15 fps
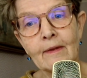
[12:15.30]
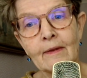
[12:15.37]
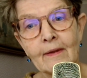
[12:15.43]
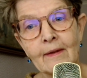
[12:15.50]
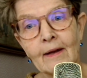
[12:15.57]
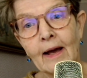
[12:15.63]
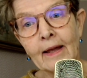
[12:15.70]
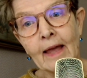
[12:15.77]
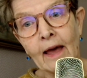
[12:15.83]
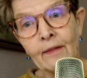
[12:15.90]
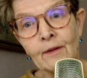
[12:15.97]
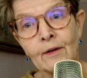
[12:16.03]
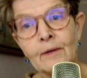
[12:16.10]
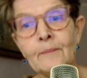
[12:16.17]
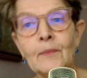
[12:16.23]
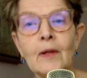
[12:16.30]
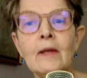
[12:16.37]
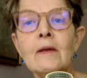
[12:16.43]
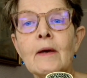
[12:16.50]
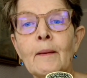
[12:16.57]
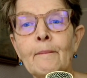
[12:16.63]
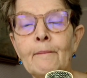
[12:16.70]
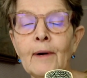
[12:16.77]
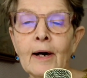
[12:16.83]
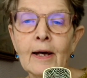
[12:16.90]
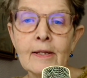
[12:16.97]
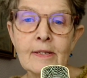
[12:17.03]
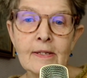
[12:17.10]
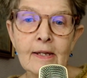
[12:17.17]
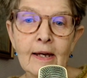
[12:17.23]
I gather.
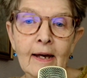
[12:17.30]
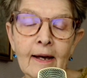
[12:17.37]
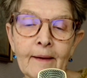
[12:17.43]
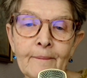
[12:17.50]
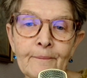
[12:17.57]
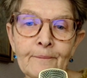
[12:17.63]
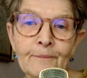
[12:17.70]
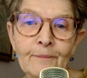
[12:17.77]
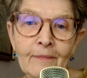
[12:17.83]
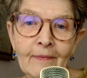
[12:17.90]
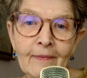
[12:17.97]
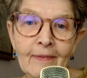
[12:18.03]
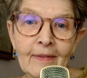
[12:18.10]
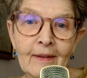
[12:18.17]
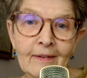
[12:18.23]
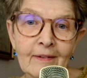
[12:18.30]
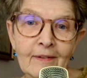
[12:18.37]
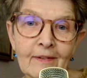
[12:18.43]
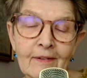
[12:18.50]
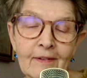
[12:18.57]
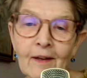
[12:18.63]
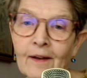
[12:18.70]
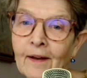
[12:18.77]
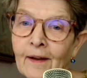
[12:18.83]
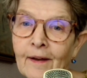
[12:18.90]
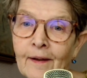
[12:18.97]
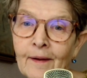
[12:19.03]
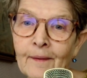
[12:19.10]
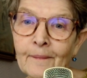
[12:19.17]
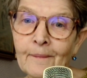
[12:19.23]
But this is
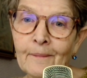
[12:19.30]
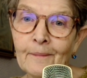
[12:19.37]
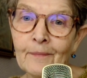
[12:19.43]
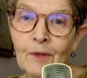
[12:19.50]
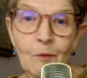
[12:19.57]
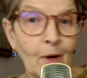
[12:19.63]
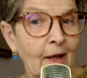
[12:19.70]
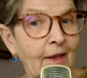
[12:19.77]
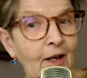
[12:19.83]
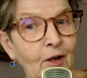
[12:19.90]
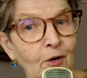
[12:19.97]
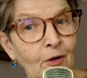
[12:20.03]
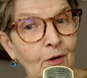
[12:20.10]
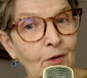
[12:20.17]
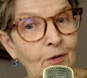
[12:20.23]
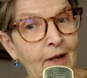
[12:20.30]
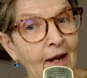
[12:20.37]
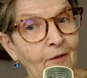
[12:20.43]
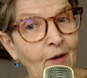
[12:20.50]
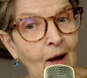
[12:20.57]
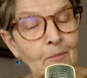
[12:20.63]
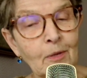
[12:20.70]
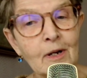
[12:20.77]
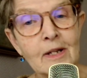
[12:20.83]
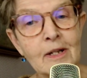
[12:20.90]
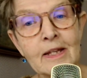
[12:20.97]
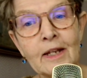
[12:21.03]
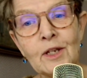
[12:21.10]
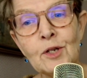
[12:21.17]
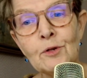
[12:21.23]
the way the cookie crumbles
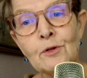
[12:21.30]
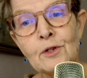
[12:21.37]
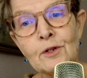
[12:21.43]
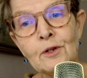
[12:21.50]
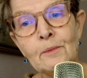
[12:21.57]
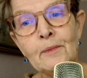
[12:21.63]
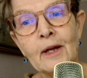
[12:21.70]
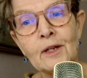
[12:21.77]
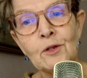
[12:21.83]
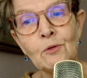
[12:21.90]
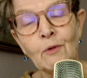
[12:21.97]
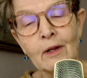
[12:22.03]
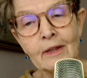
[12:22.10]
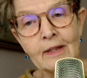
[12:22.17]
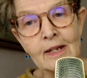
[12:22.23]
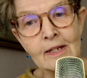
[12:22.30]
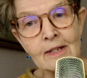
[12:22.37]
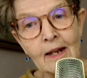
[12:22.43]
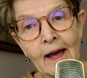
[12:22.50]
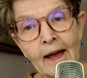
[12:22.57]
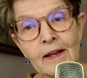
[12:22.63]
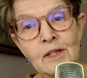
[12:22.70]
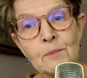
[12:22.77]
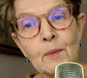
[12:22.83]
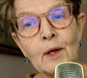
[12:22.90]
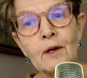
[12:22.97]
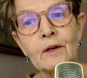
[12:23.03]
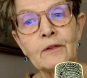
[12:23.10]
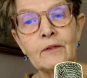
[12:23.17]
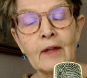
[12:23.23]
in YouTube, that you want these likes,
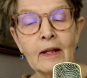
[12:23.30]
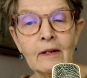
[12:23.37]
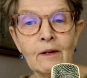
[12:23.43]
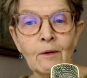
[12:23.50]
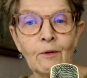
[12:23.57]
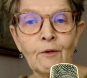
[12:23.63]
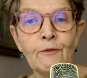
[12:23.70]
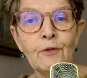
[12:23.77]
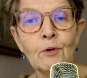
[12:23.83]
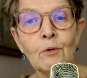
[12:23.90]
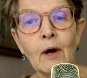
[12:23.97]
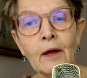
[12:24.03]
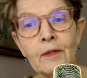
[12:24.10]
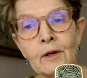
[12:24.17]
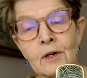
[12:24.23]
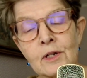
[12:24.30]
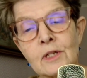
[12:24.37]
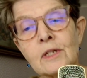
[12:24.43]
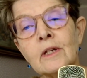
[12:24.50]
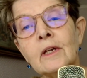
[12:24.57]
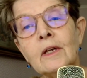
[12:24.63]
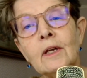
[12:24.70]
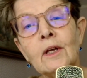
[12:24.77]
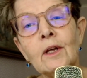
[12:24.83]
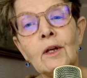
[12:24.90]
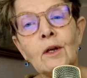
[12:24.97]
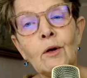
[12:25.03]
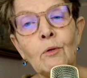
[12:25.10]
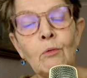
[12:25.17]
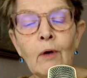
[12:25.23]
because then a few others
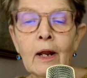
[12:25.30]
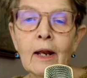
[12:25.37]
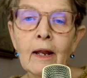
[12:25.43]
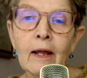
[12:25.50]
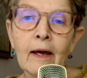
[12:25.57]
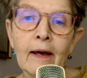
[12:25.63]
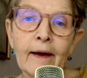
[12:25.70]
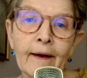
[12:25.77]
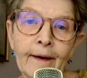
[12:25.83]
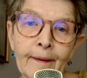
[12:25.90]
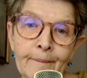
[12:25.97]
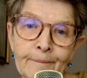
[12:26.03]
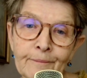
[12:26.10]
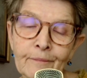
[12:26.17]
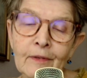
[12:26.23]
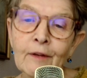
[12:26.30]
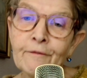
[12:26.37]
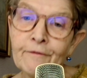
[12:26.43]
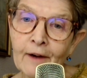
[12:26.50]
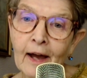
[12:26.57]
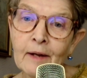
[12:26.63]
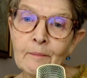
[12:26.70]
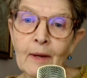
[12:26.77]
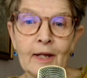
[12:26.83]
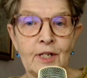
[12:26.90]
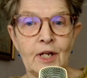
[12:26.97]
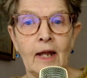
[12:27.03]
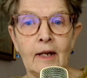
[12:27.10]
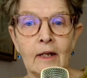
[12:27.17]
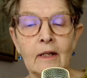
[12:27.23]
will find my
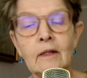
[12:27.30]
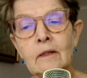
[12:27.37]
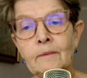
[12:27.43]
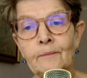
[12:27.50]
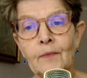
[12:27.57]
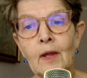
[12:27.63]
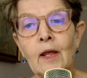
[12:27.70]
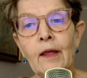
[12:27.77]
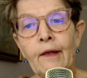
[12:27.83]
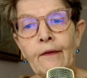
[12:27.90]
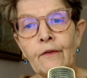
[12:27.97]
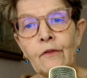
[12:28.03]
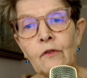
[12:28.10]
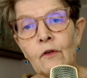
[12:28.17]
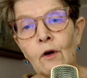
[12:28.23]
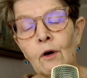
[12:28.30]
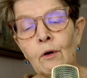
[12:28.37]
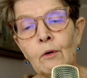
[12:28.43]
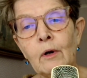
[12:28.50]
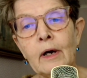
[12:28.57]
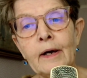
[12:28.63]
channel. So